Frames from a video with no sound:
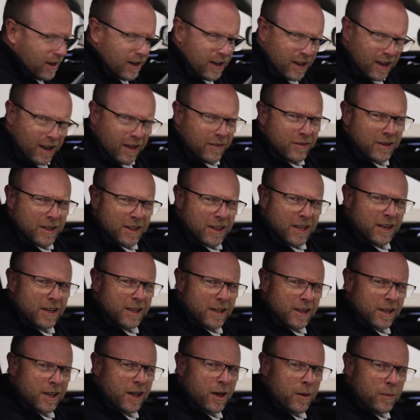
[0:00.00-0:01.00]
loving the
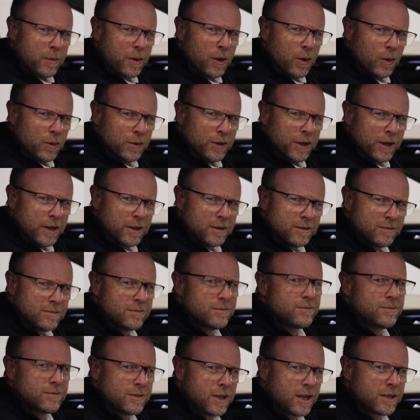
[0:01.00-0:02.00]
little cup holder,
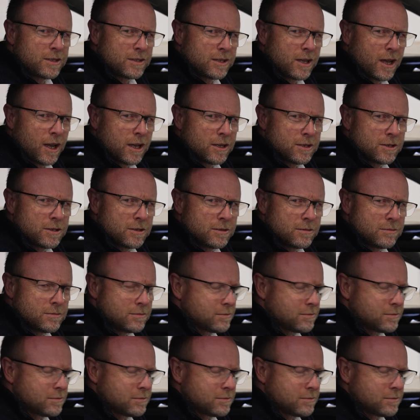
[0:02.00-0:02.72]
nice touch.